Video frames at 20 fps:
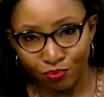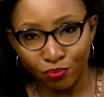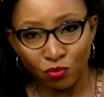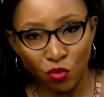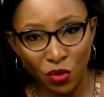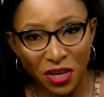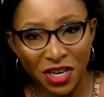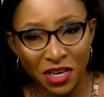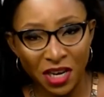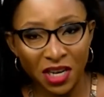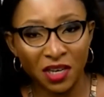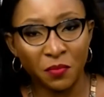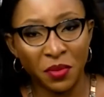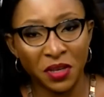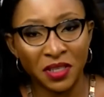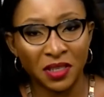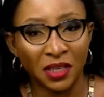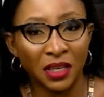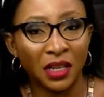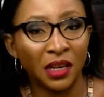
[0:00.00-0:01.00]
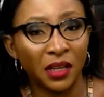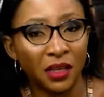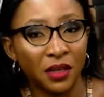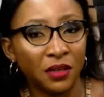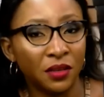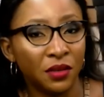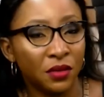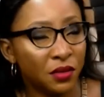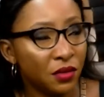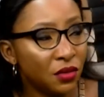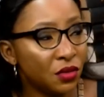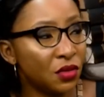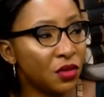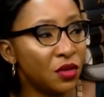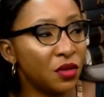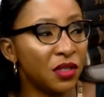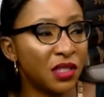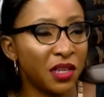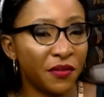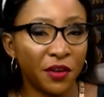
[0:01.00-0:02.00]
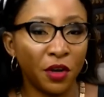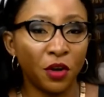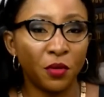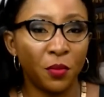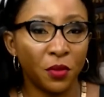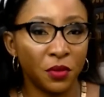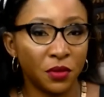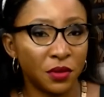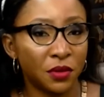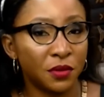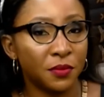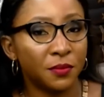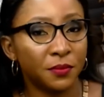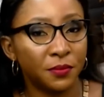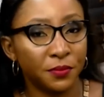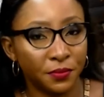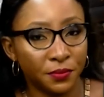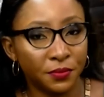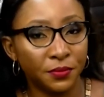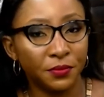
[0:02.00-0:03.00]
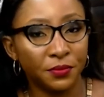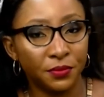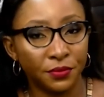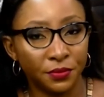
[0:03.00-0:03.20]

tech skills will go help you to stand out today.